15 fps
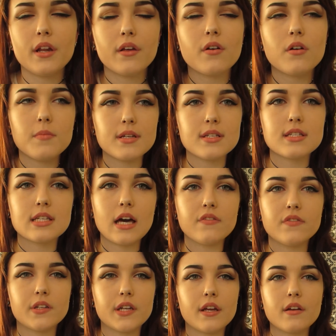I got my
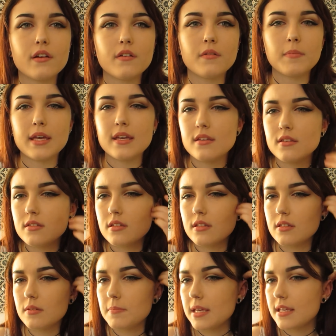scaffolding
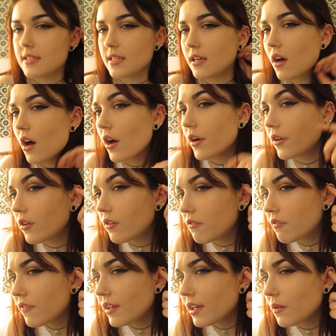piercing, I couldn't
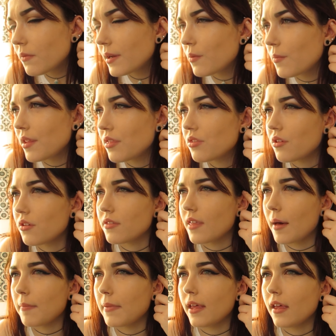feel it when it went through
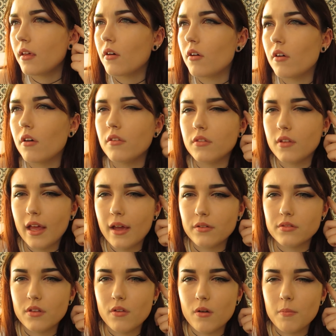that bit on like
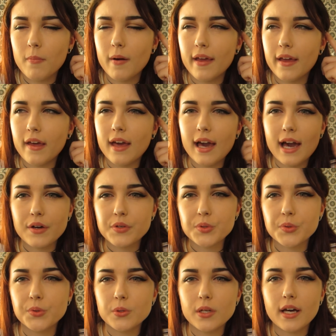the top of my ear at
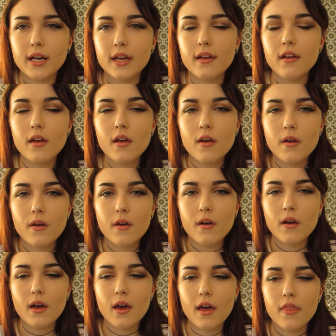all, like,
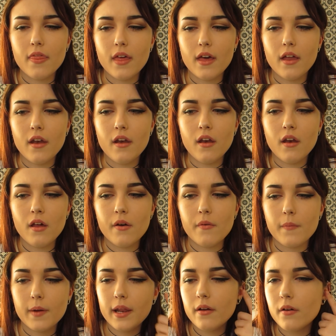and then
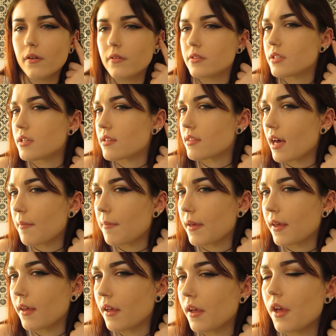when it got to that
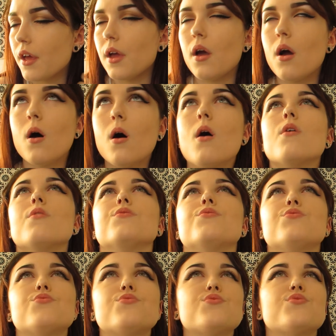bit, it hurt
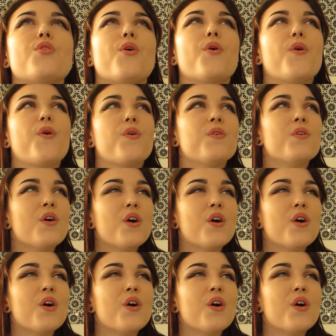so